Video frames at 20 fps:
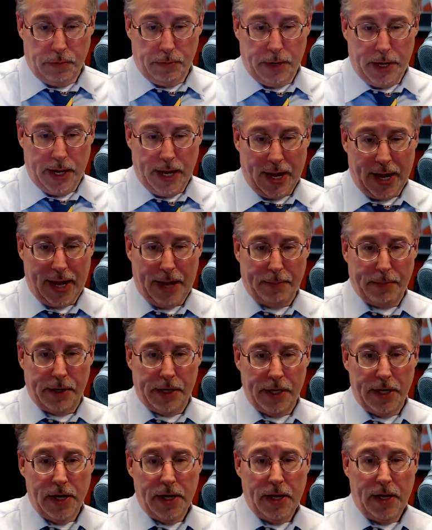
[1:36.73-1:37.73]
But a
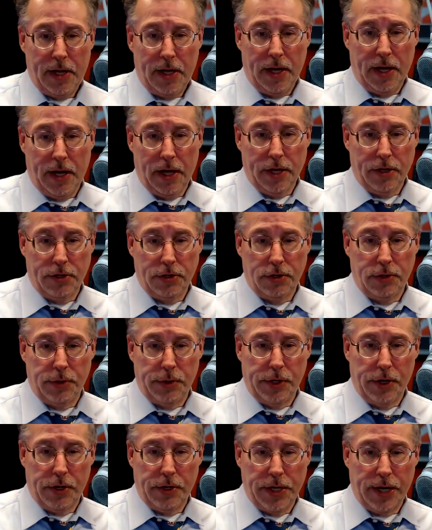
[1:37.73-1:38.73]
happy New
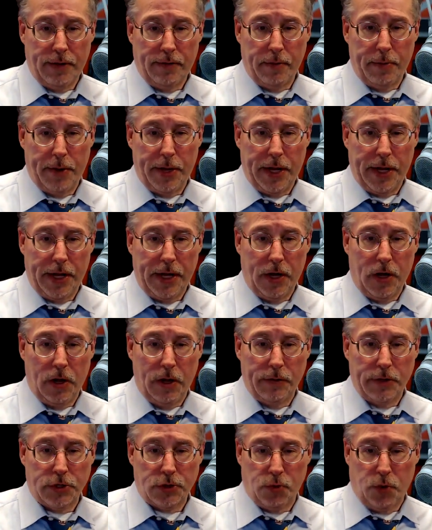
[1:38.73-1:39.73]
Year to everybody on
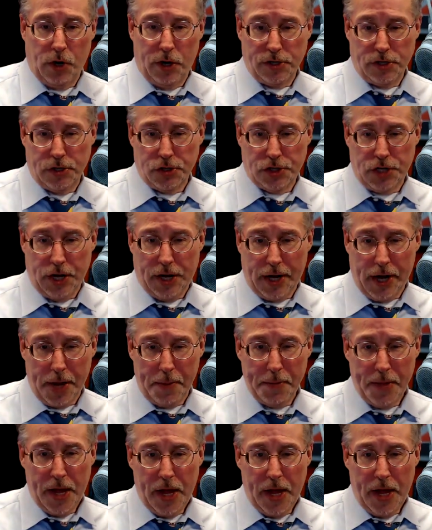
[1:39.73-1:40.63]
this Rosh Hashanah.